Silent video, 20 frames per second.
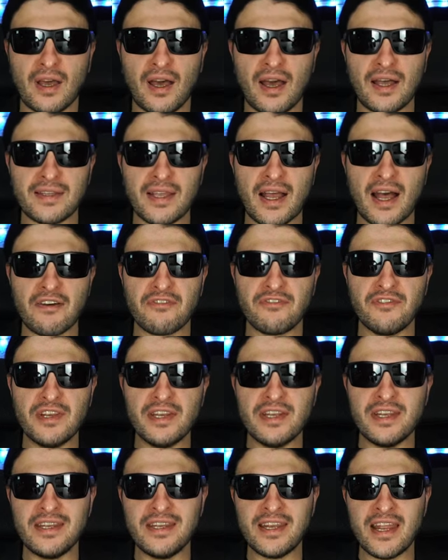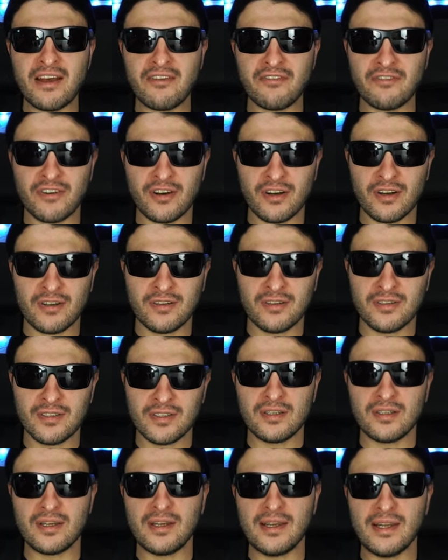and have never
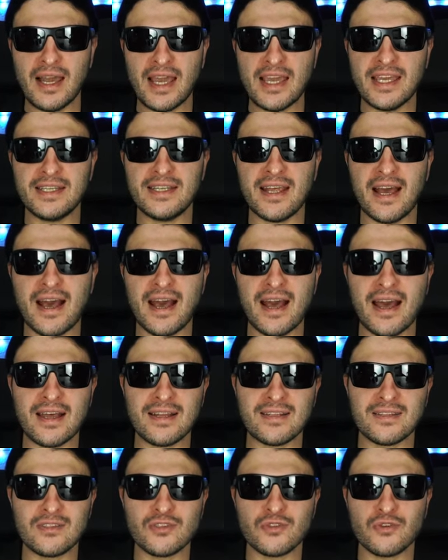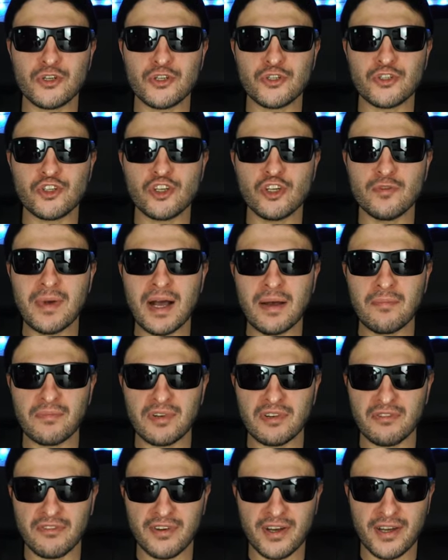laid hands on a tube
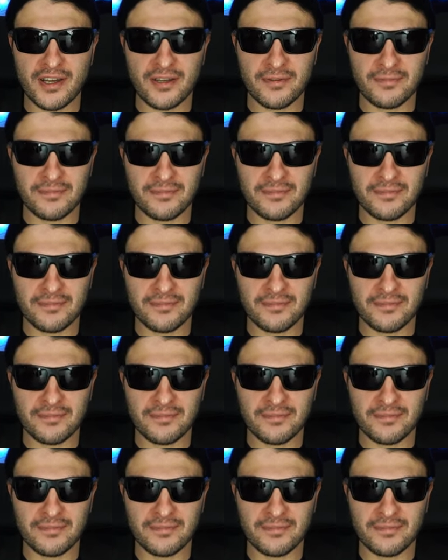amplifier.